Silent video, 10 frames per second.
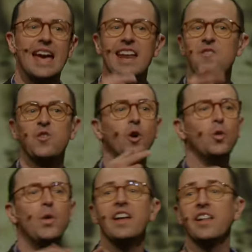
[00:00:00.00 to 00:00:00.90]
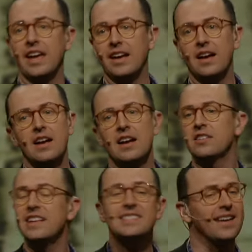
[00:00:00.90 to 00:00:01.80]
And if you're willing,
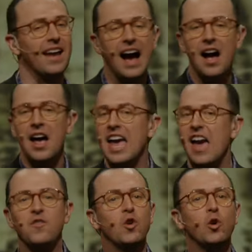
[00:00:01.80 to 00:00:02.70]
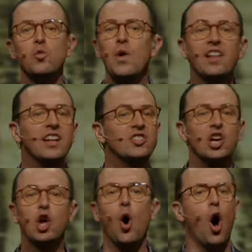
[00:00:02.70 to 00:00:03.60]
listen, if you're willing to
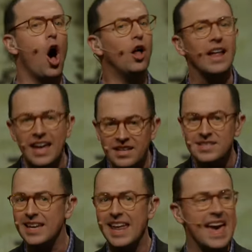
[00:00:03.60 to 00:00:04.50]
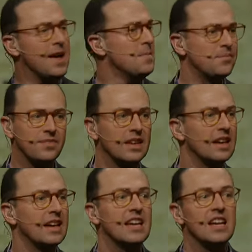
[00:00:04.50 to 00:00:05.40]
go all in today,
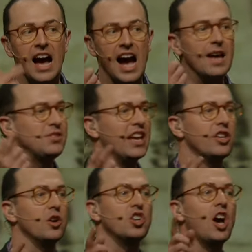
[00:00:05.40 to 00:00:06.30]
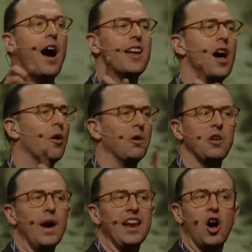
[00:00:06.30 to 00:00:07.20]
I am telling you, God already
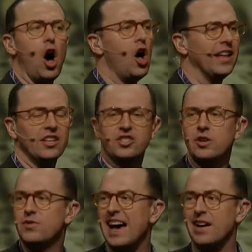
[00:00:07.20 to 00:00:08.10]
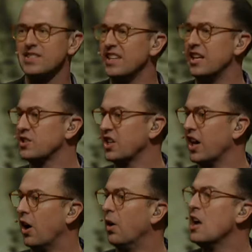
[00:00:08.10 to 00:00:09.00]
went all in 2,000 years
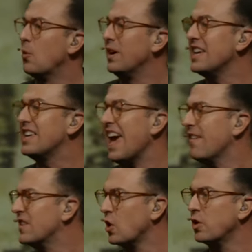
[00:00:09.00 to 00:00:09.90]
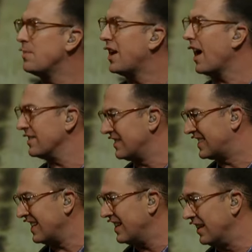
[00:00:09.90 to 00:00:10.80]
ago when He gave His only begotten
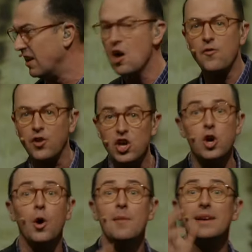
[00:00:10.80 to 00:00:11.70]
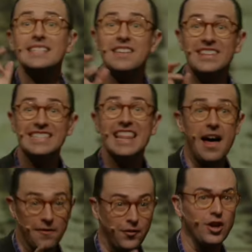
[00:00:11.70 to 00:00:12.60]
Son for you because of His
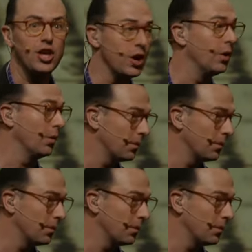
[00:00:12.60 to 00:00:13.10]
love for you.